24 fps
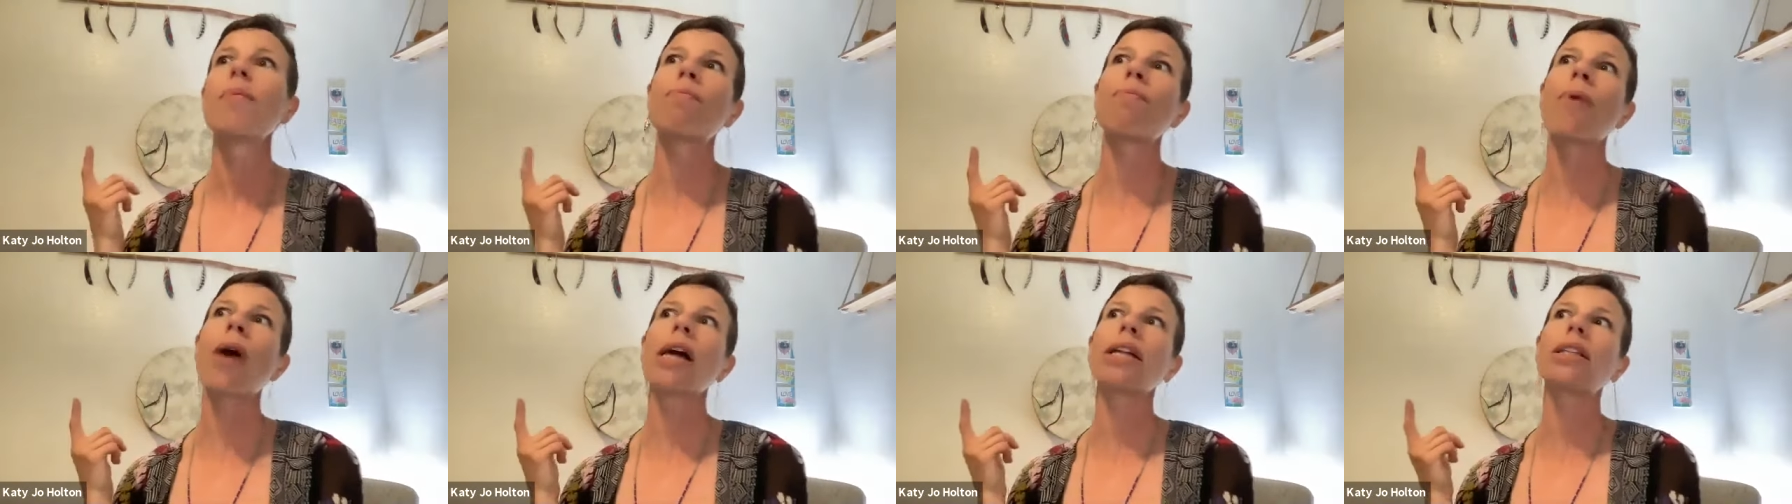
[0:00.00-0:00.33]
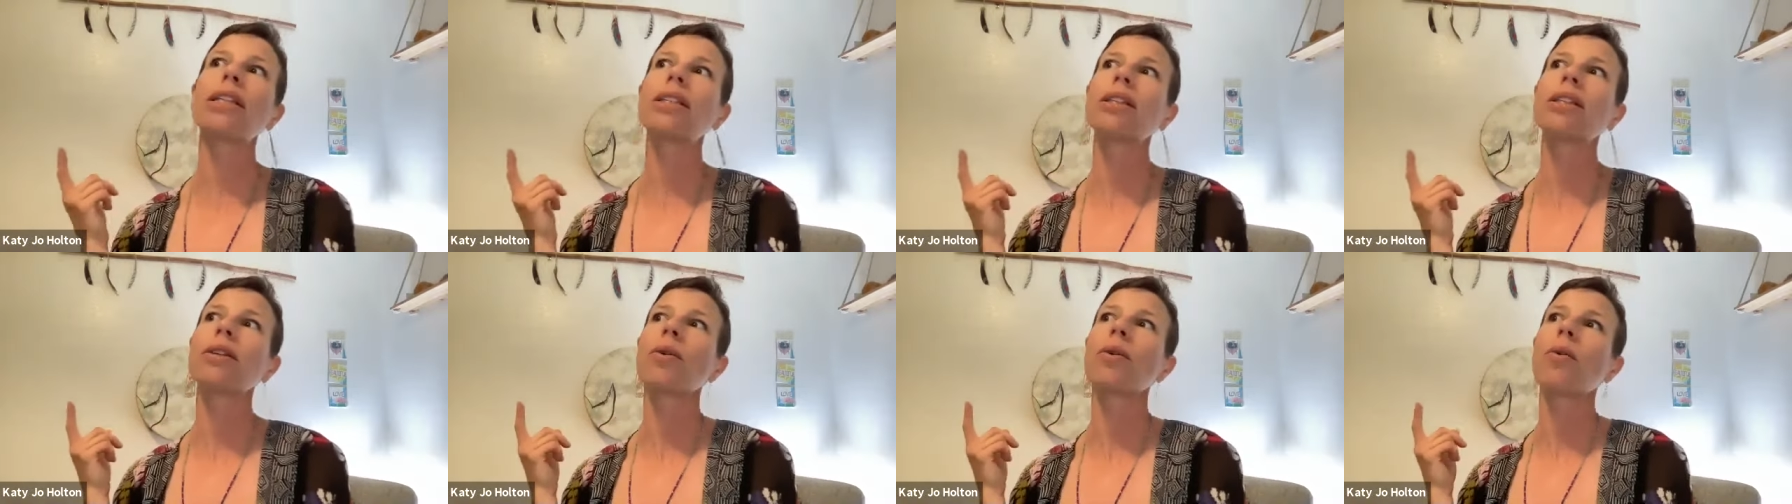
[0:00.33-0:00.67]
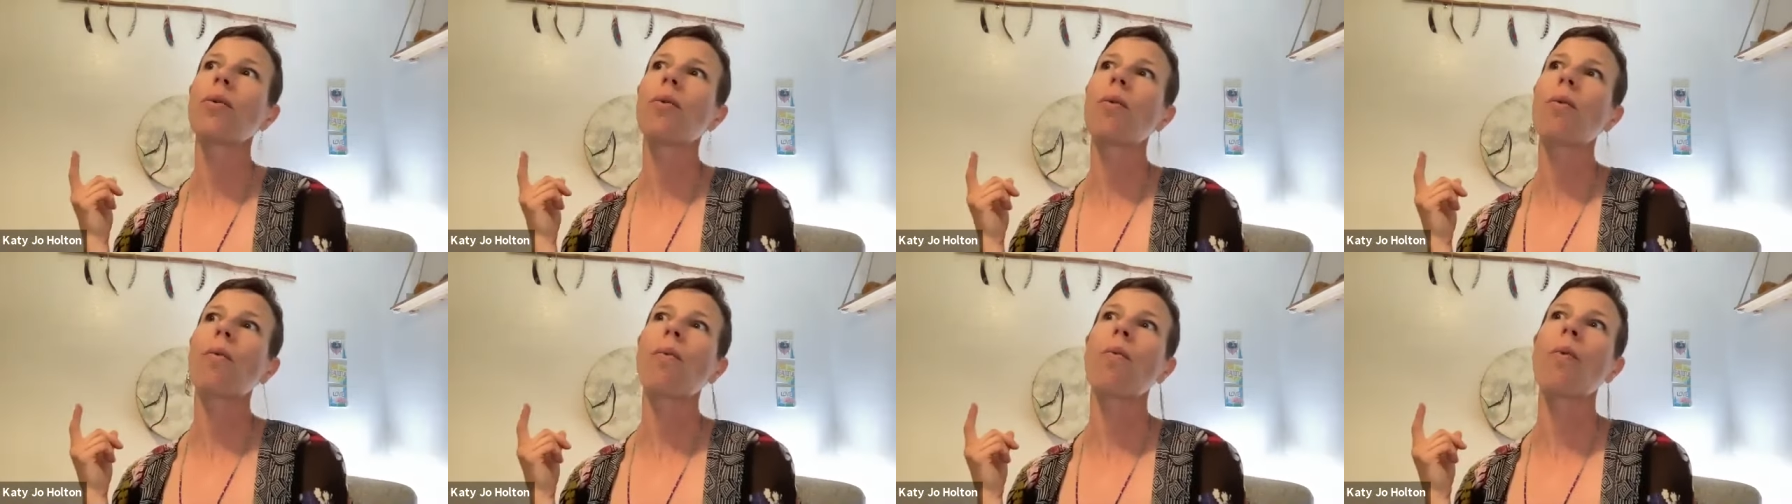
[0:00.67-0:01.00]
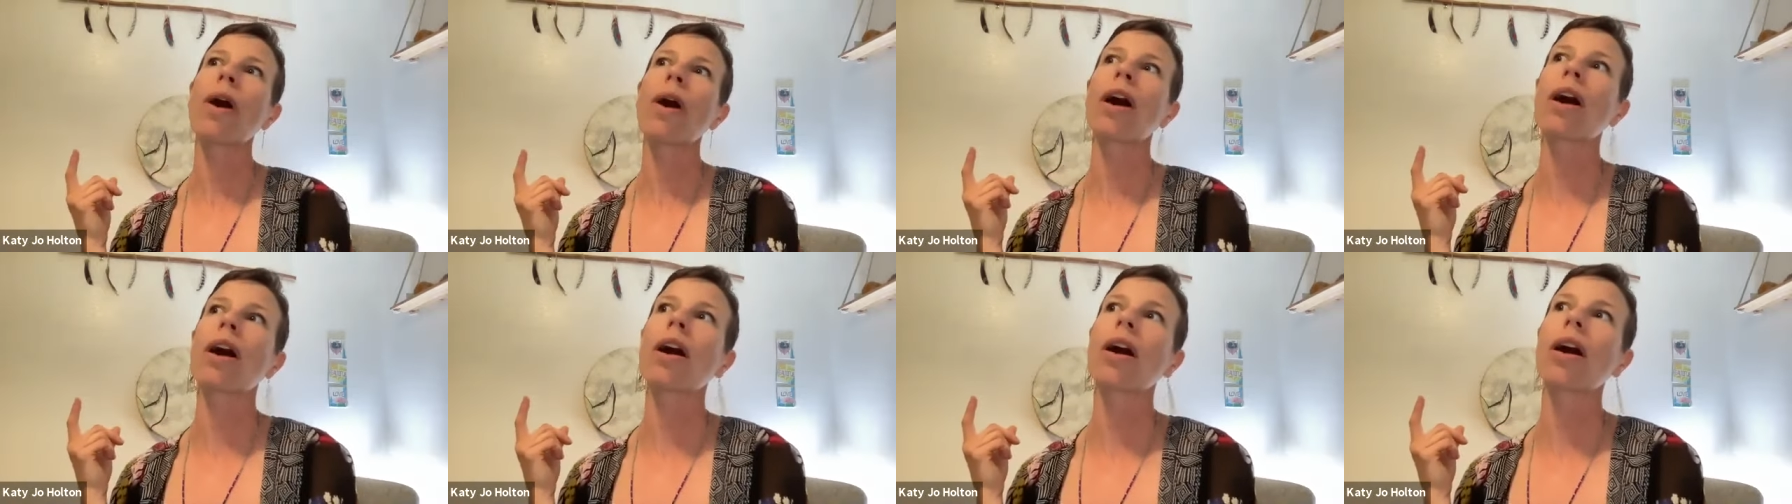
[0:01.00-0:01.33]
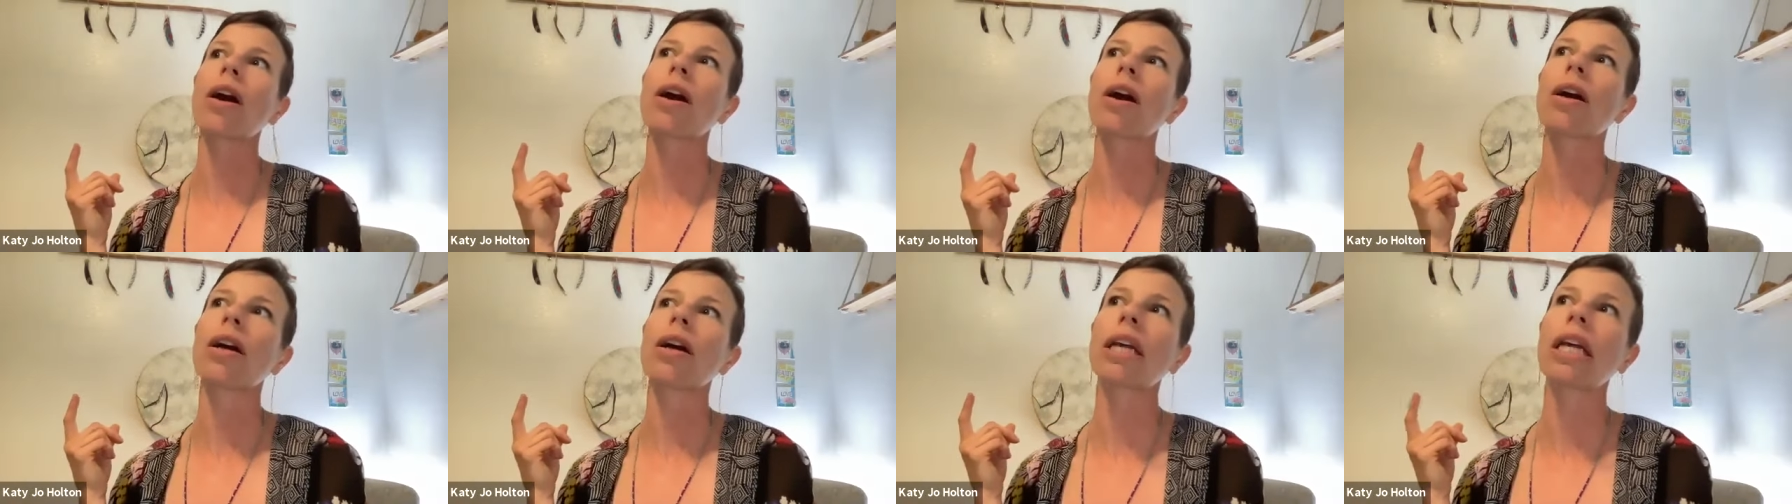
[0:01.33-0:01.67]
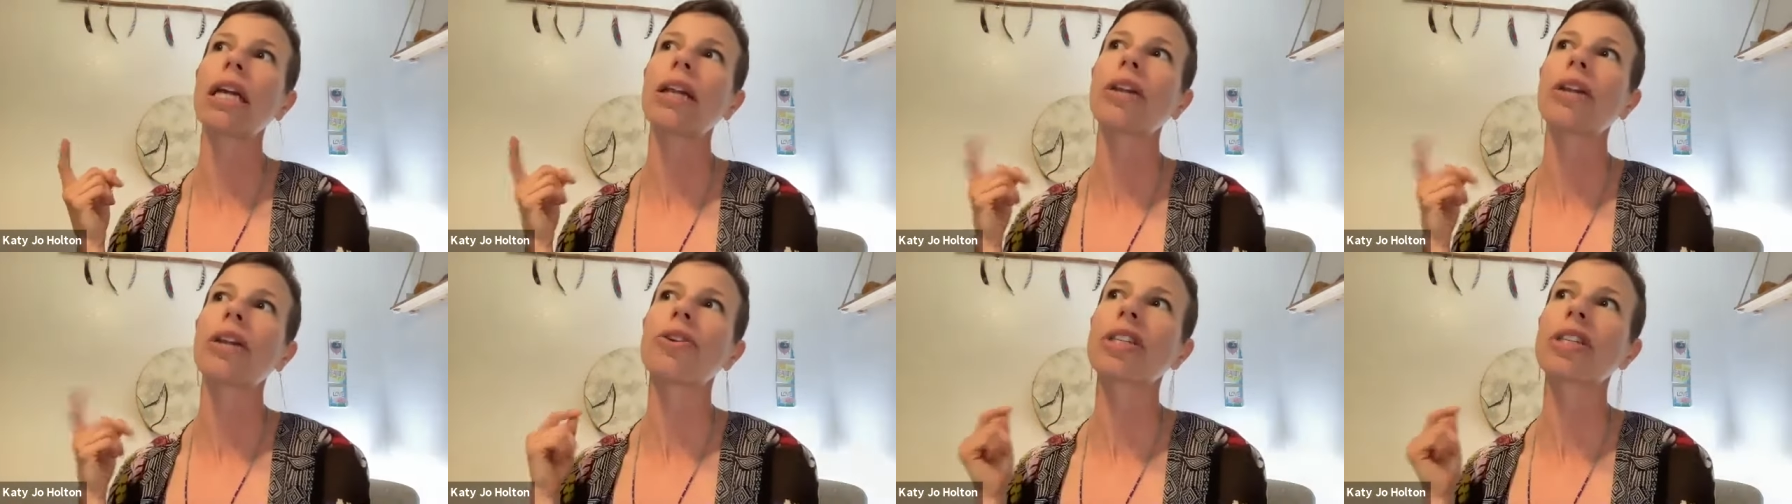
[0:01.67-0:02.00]
but where
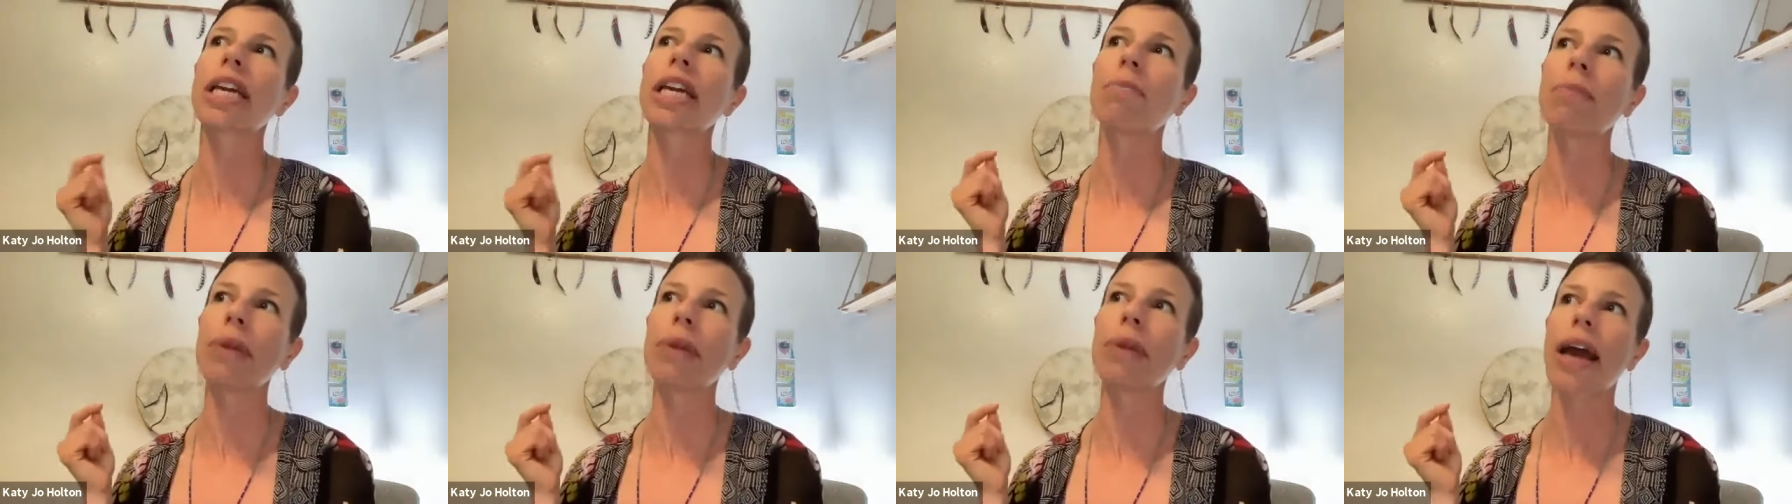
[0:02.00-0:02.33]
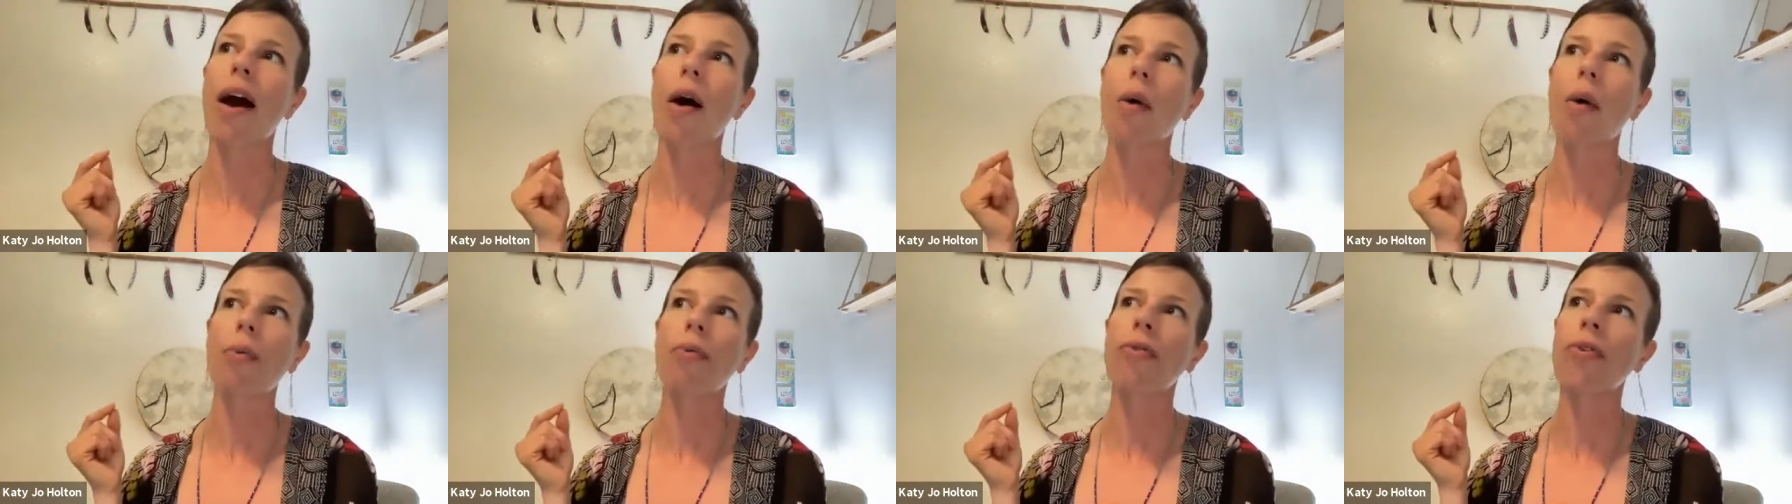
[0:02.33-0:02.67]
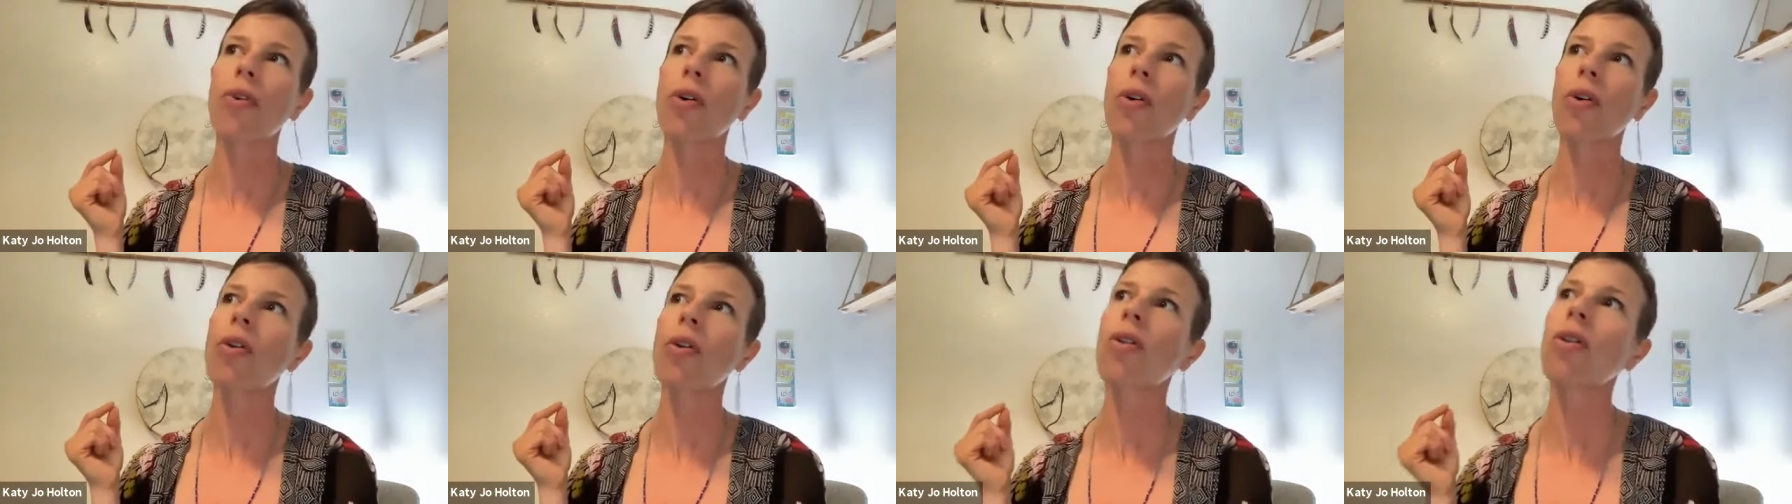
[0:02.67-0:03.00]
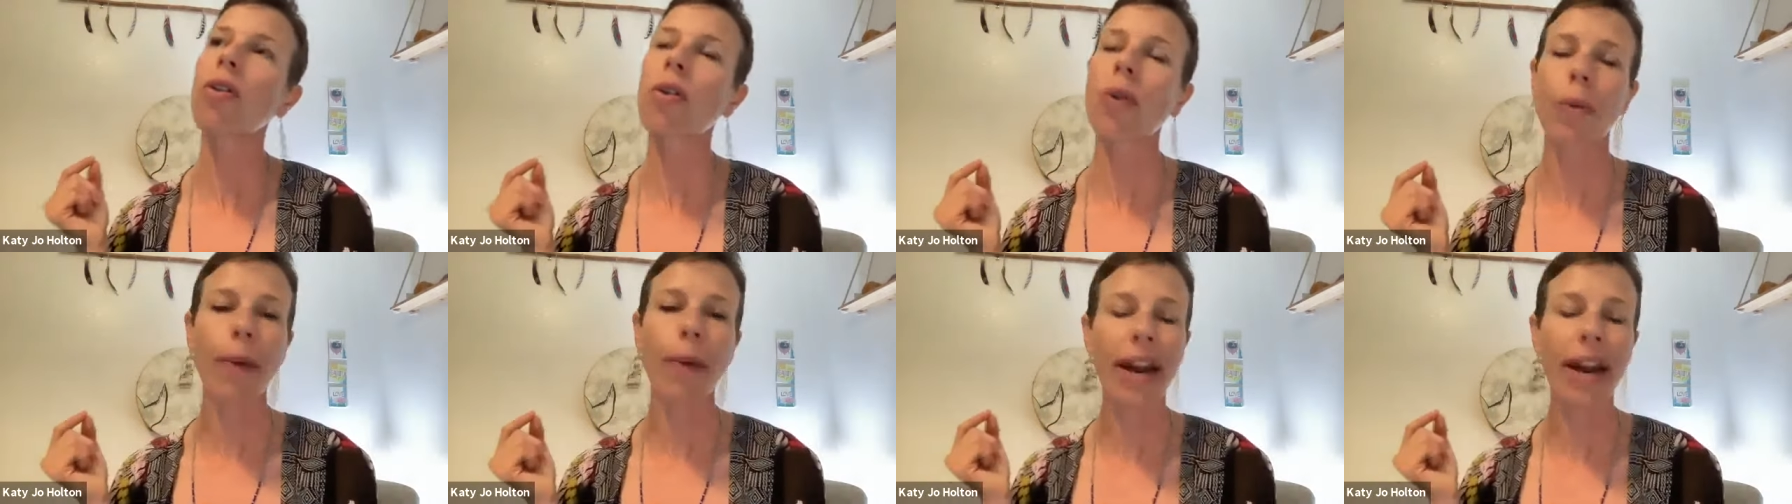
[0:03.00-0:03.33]
healers can be helpful or